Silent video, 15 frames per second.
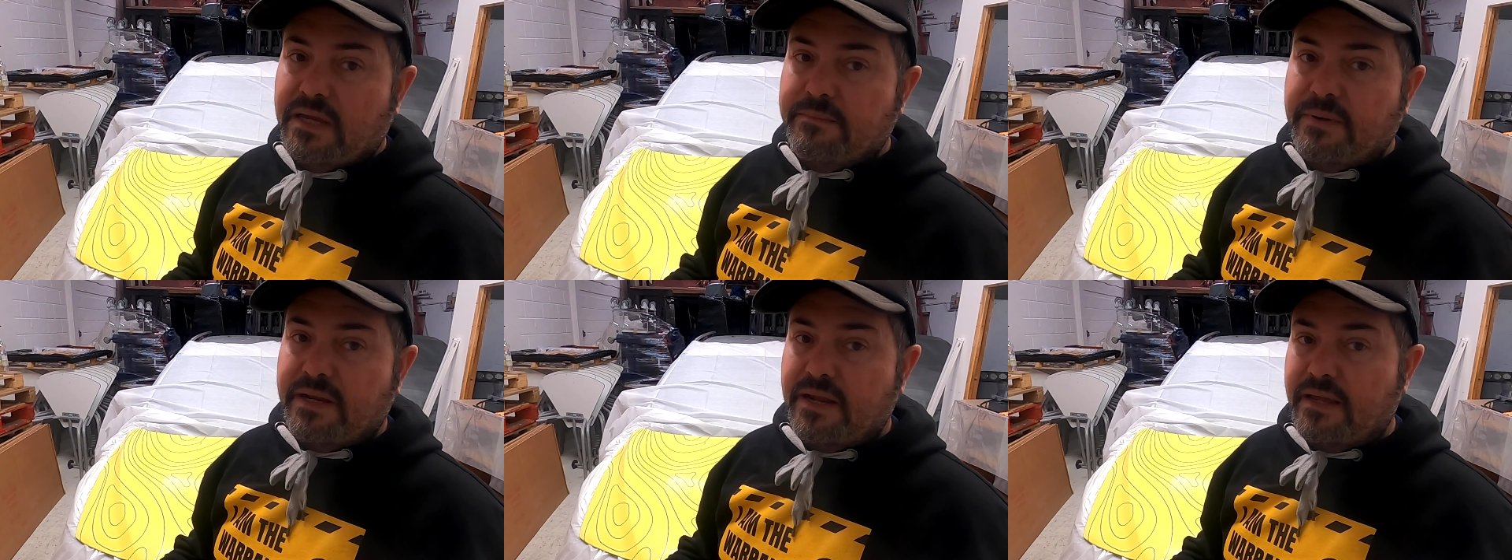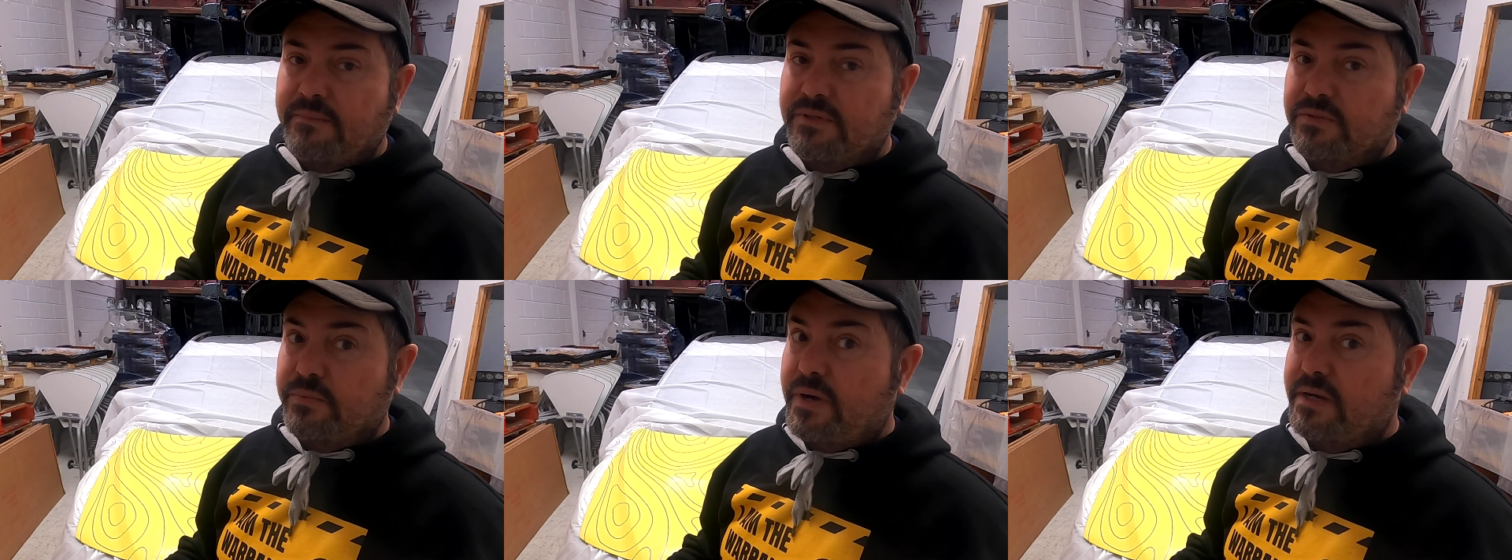and my
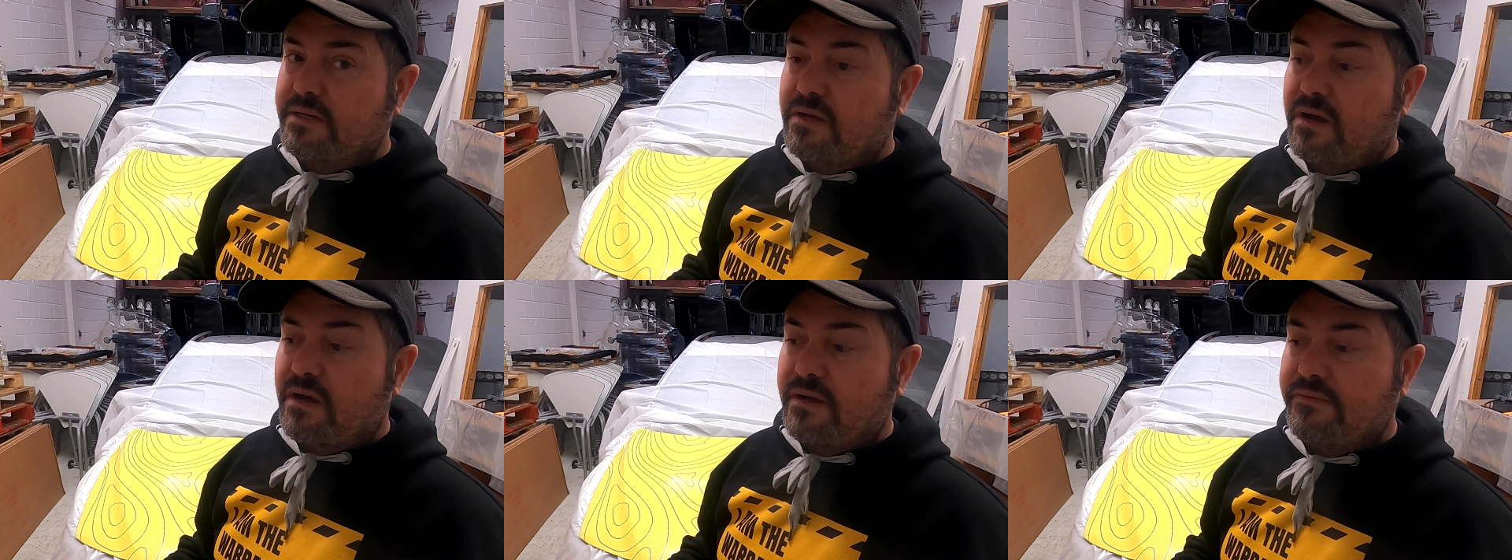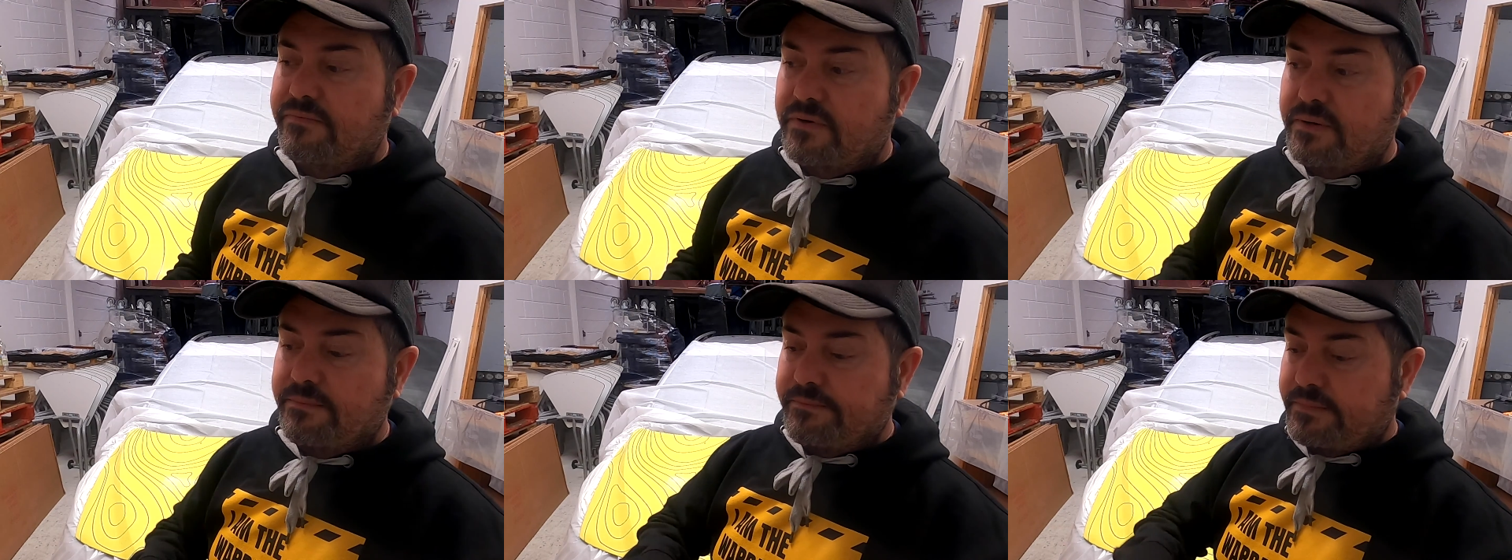neighbor's white car
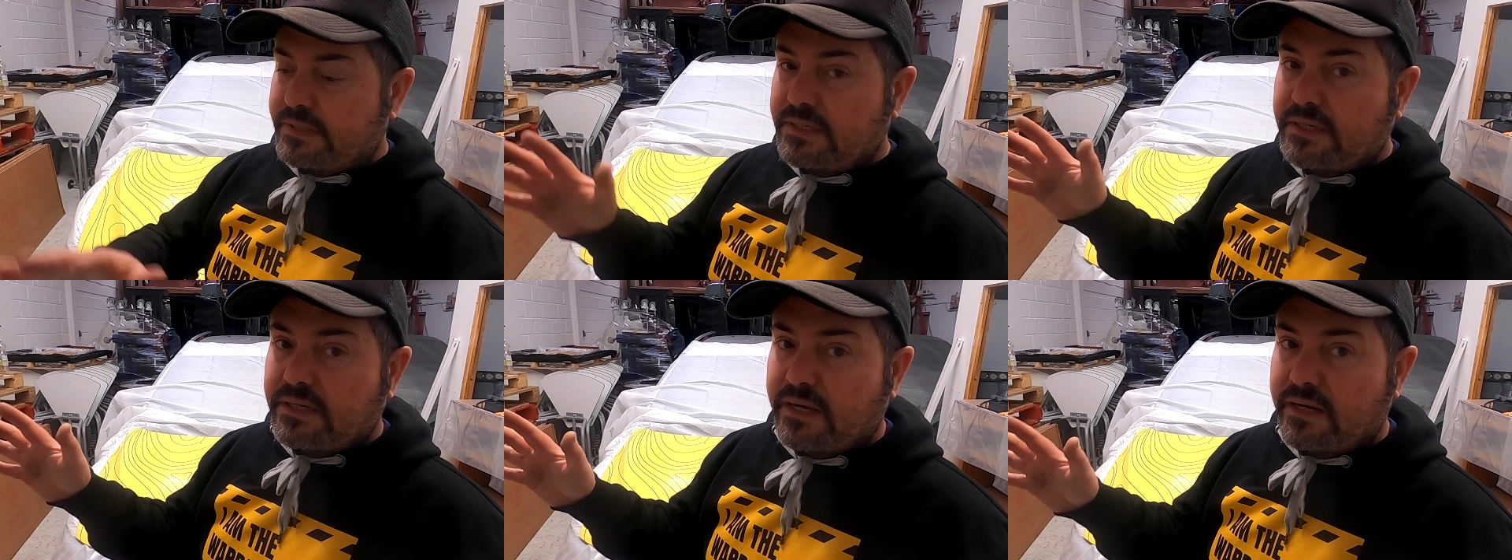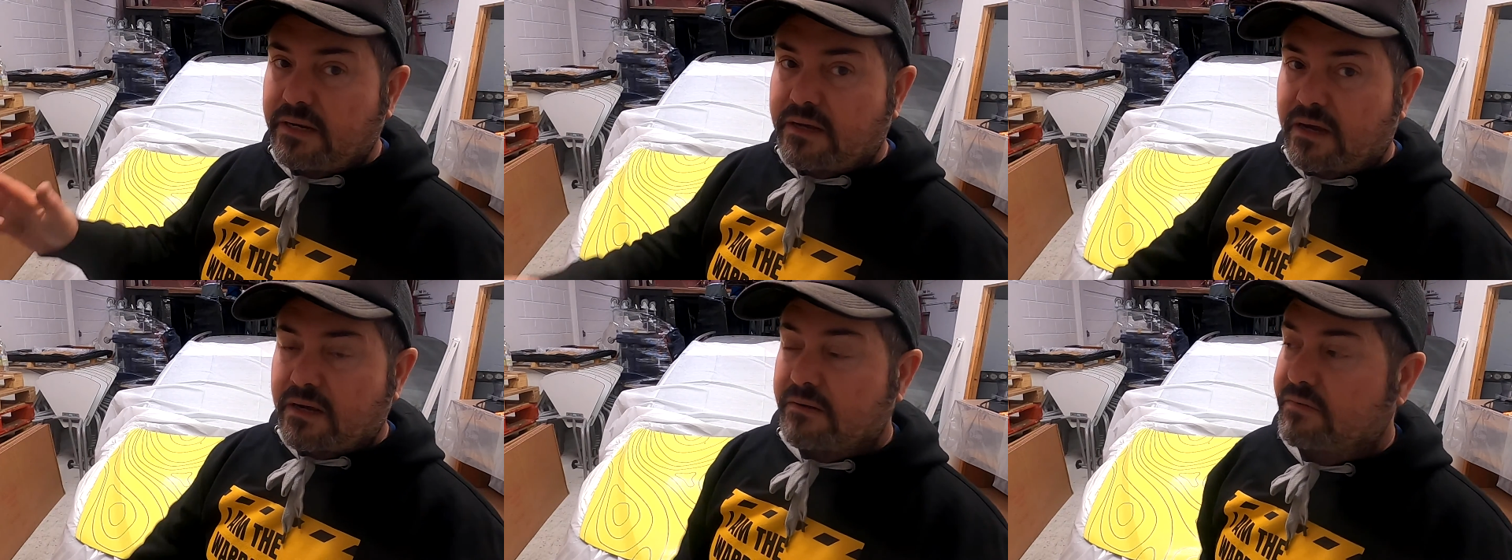from any
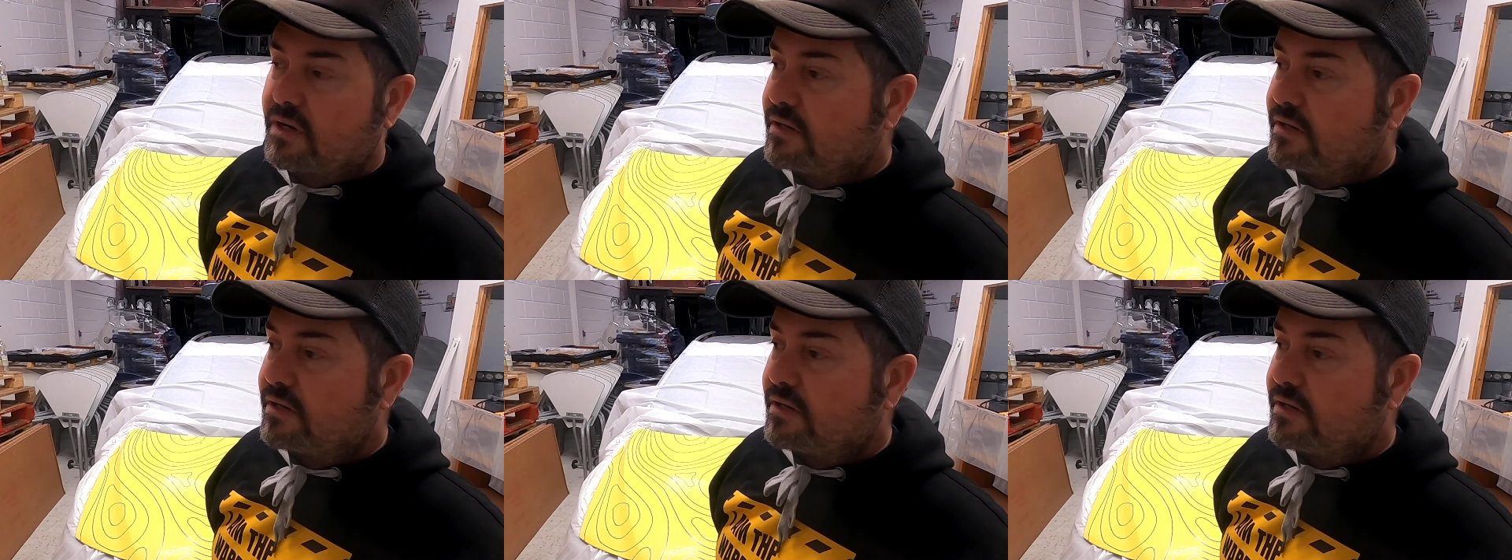kind of